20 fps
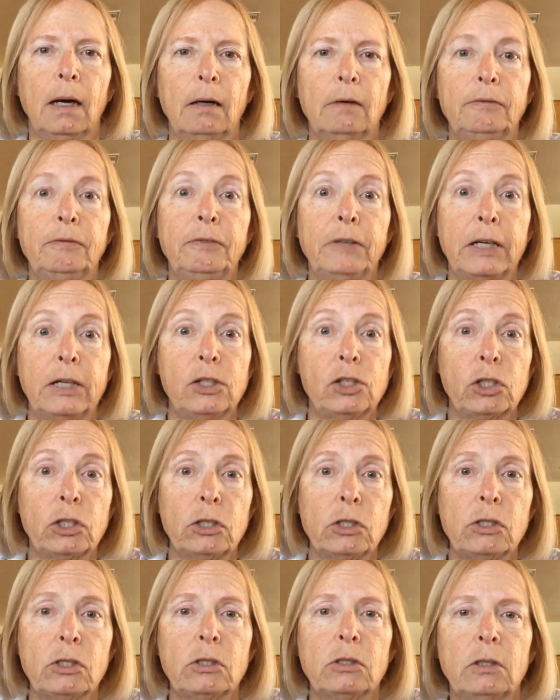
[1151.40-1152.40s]

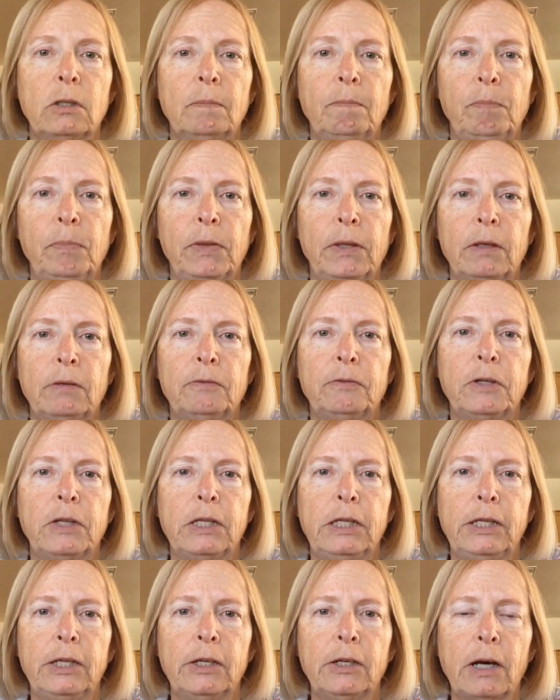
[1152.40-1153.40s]
finishes for
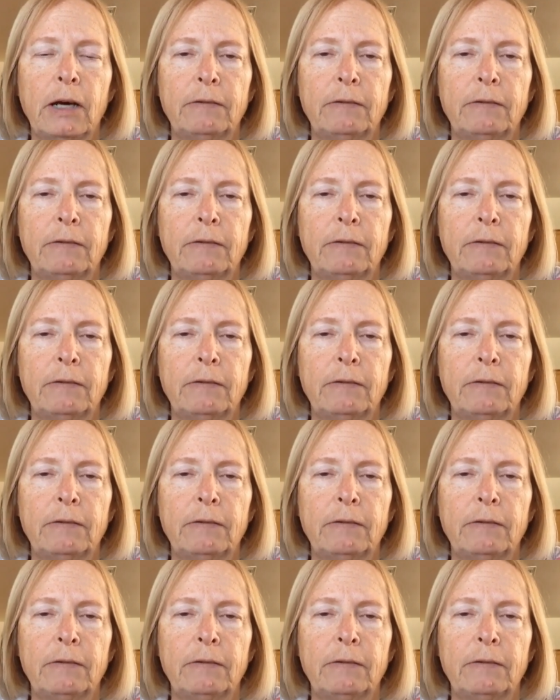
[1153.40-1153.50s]
the year.